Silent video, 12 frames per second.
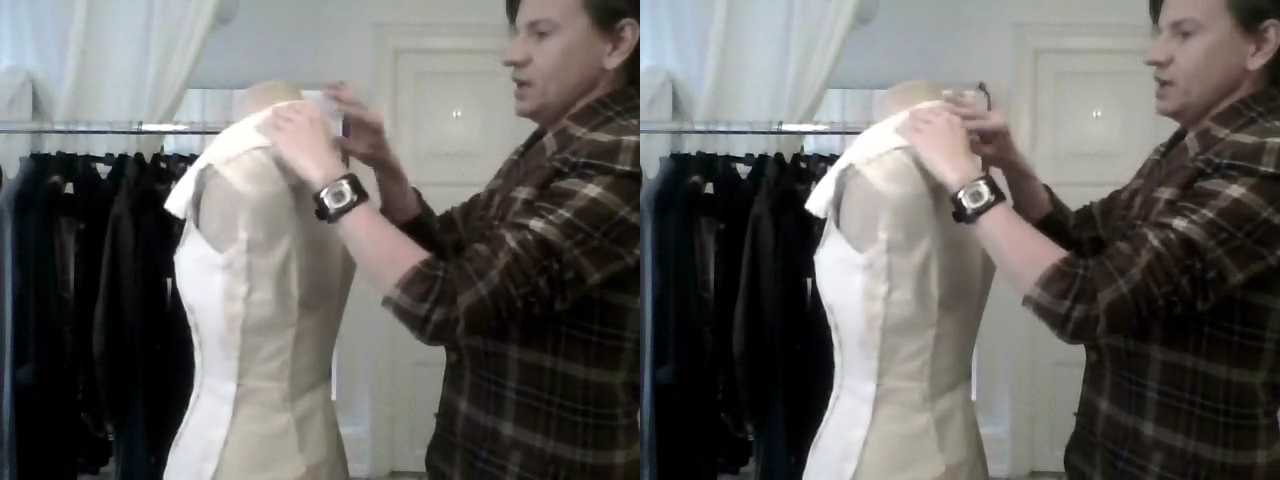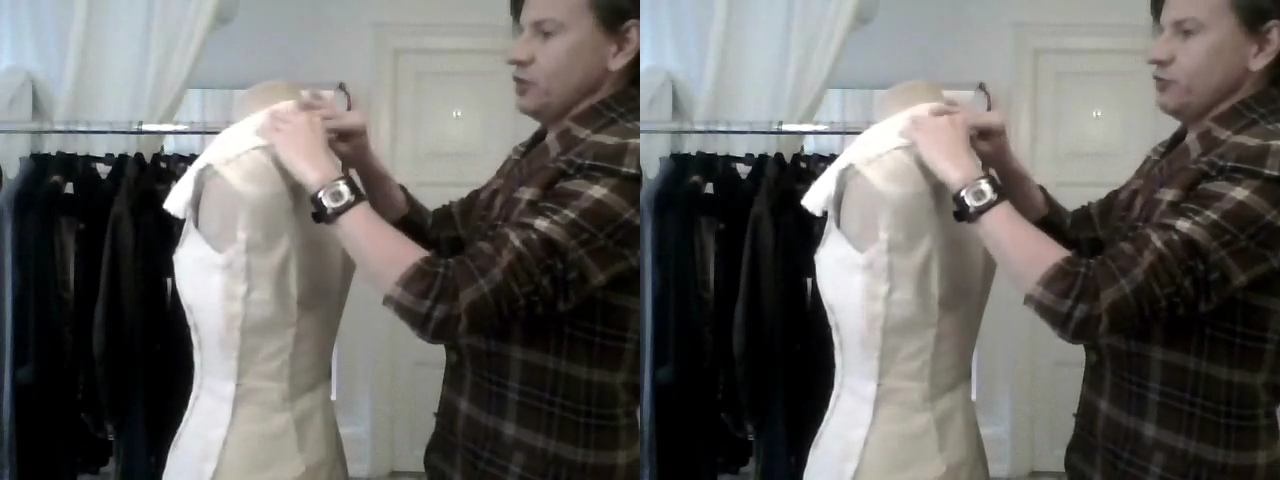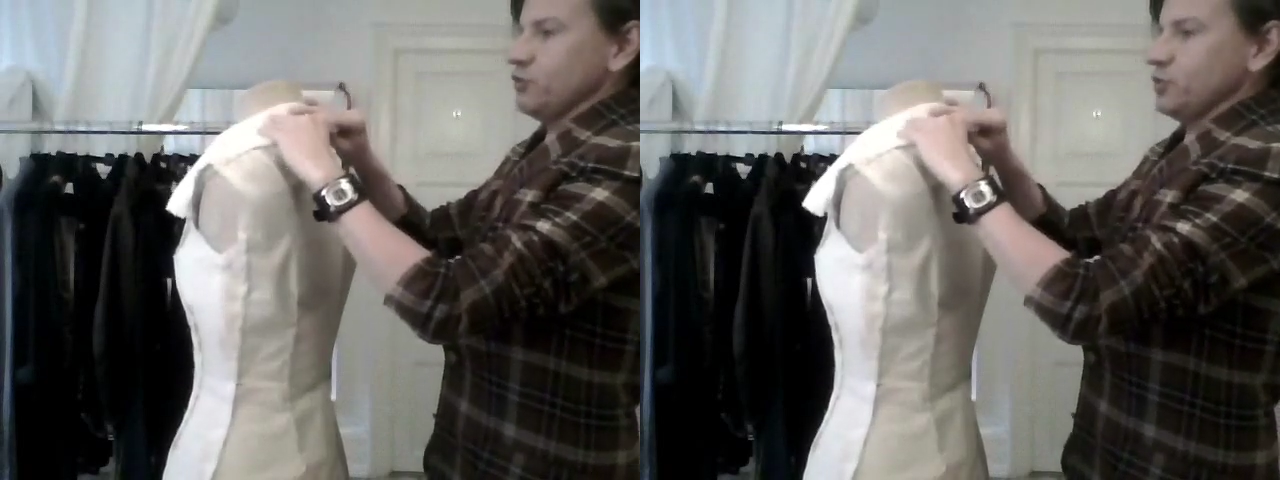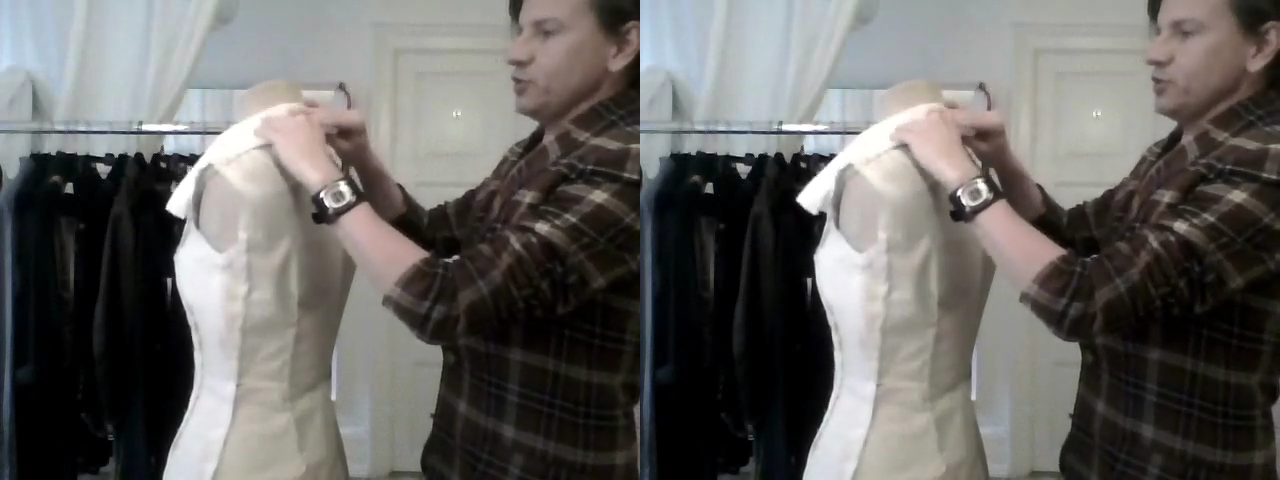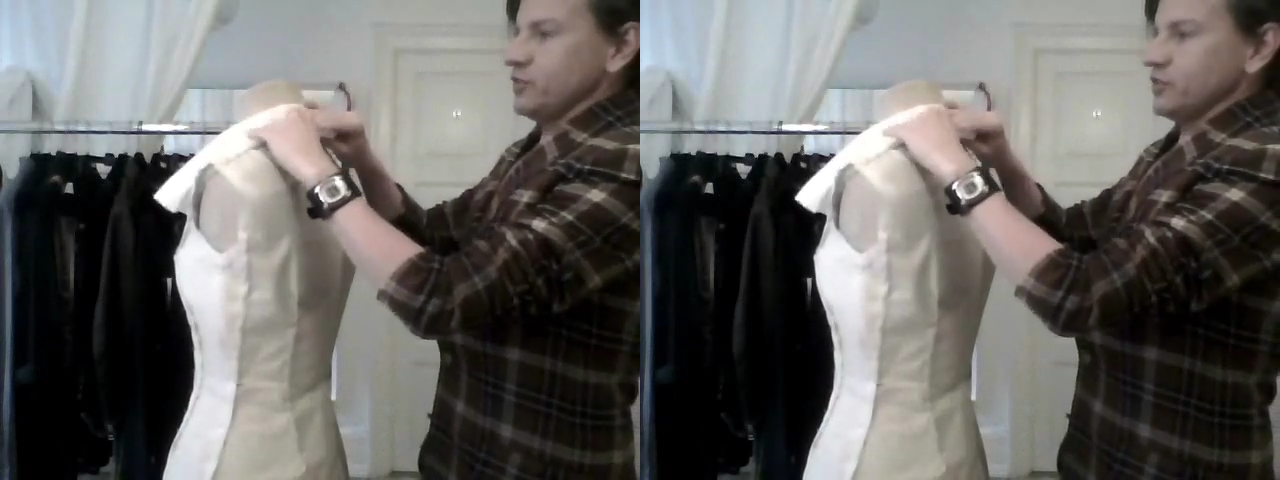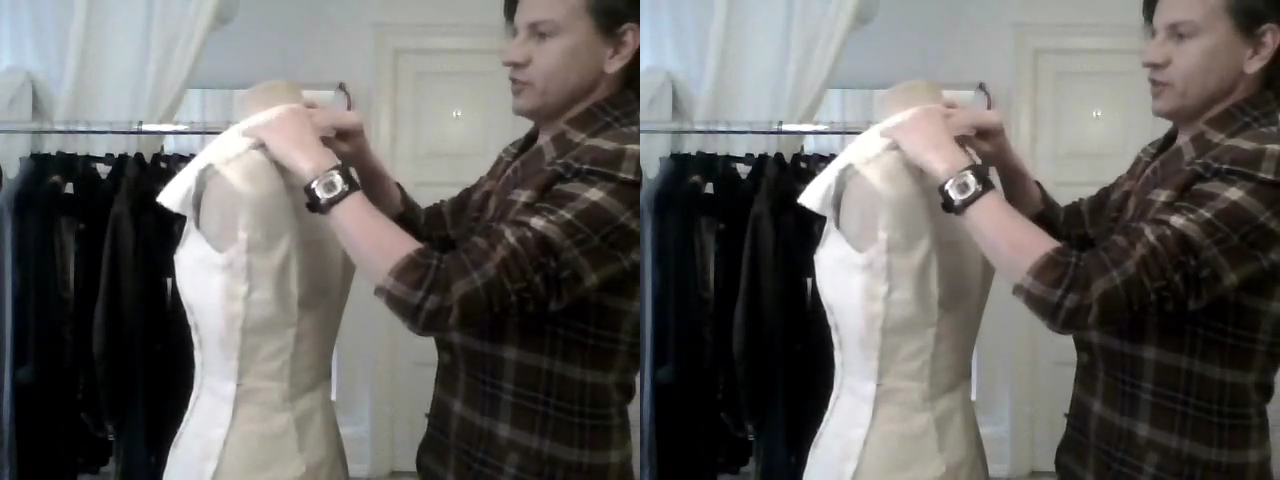And of
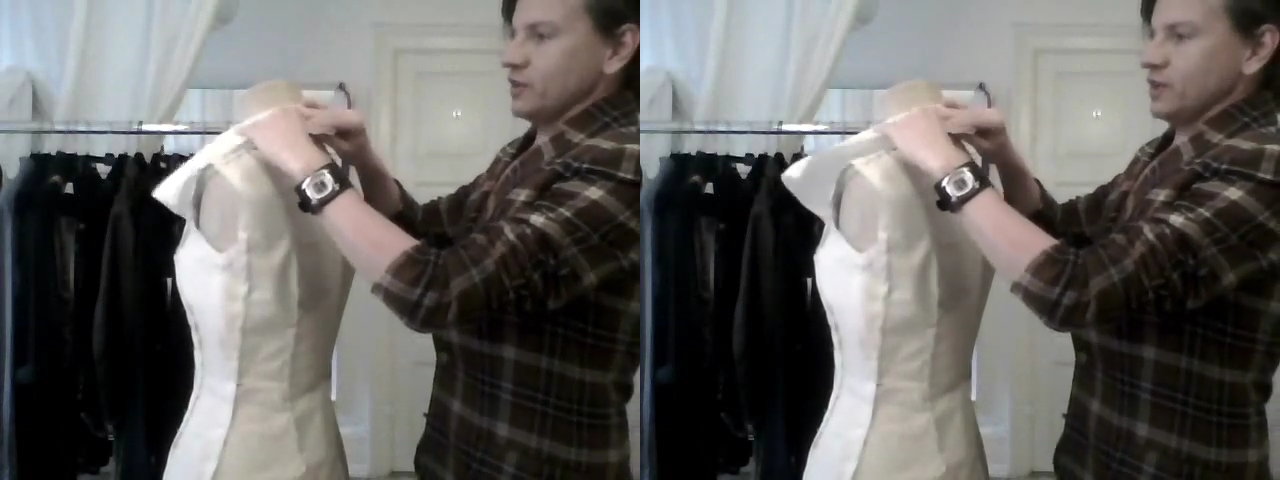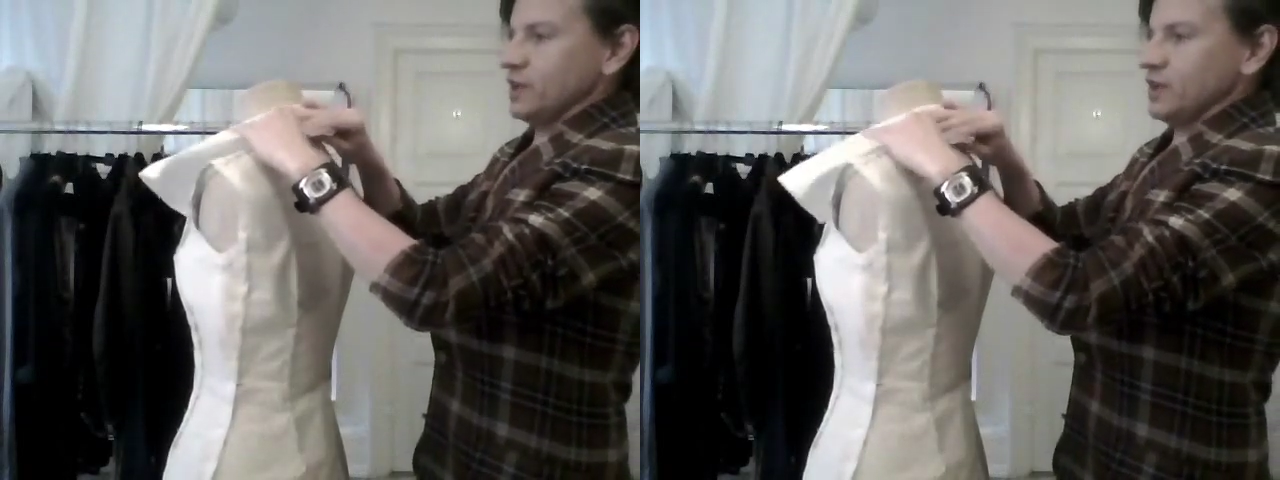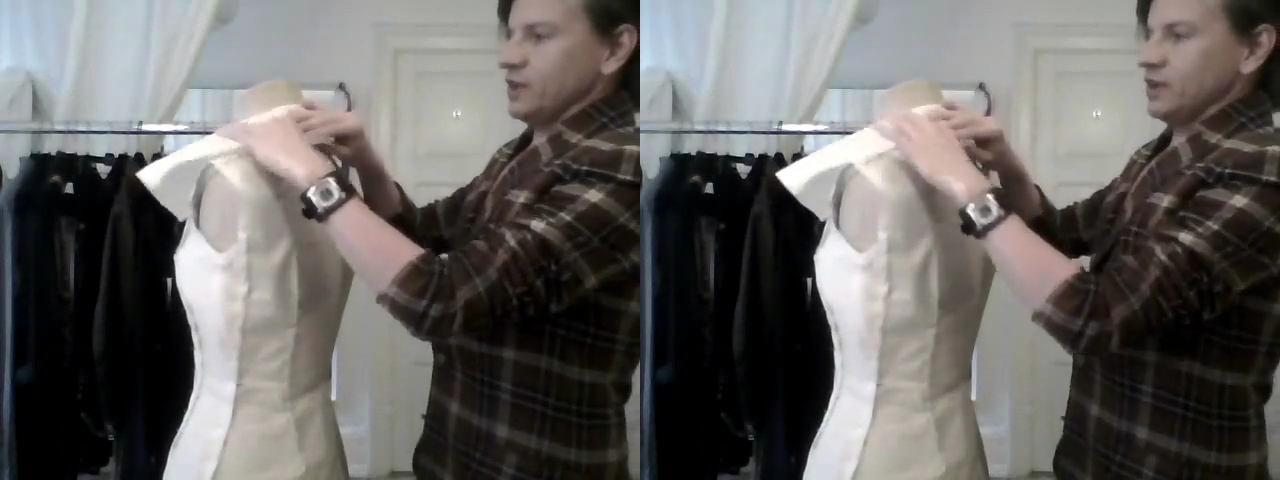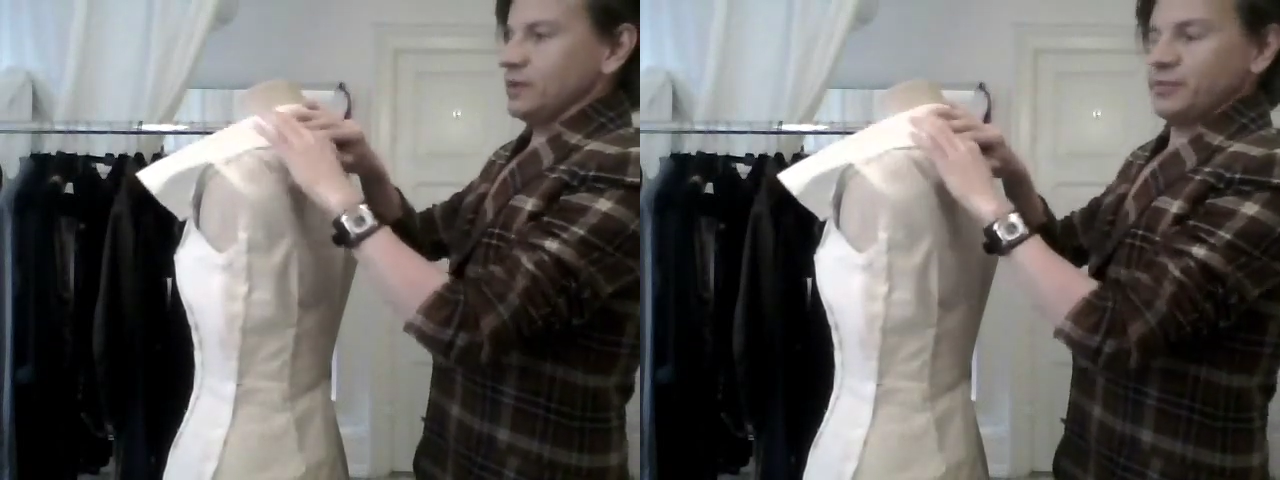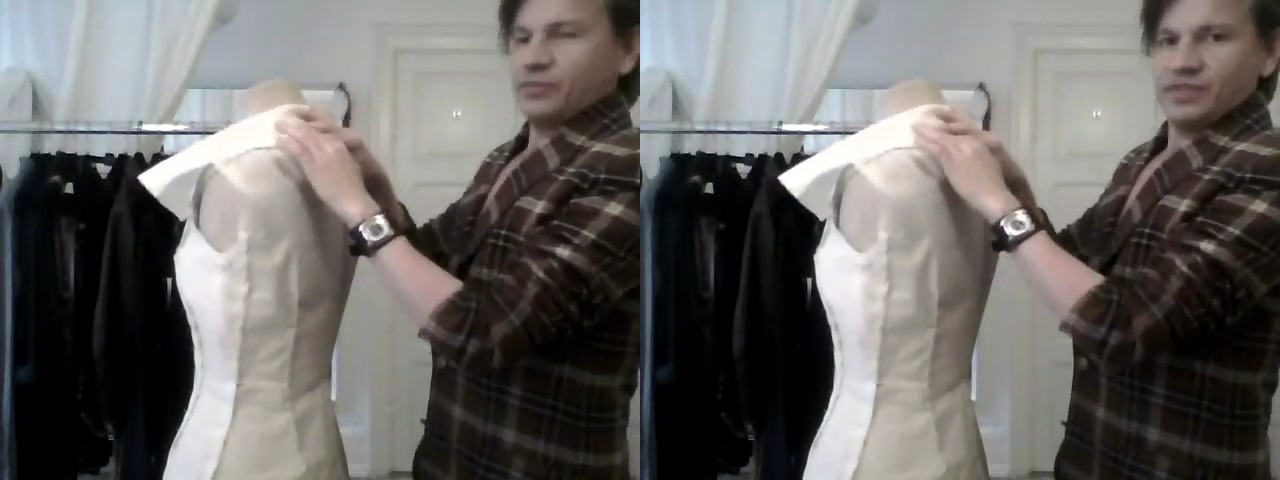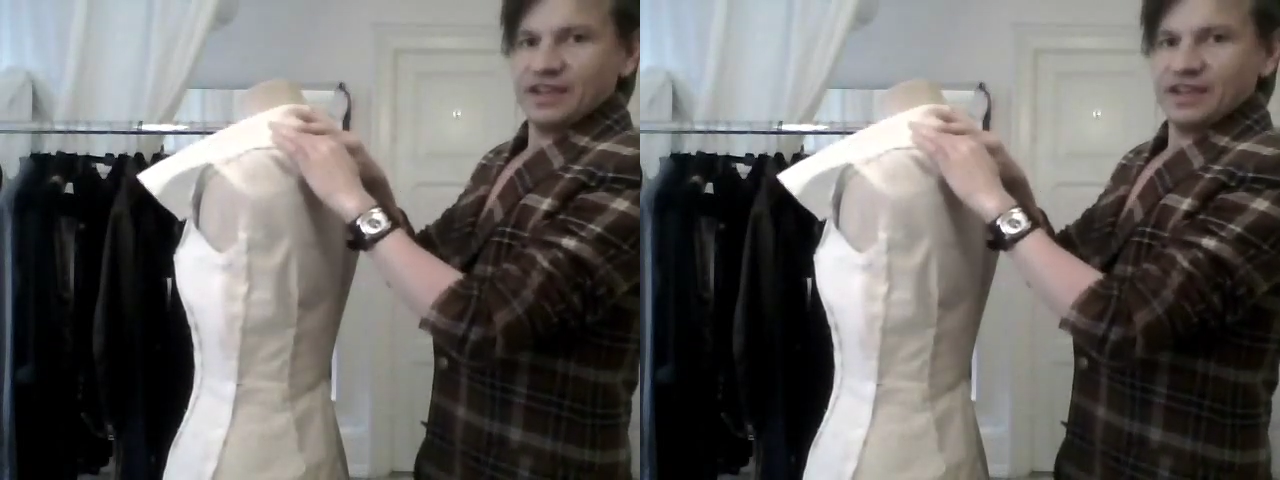course, the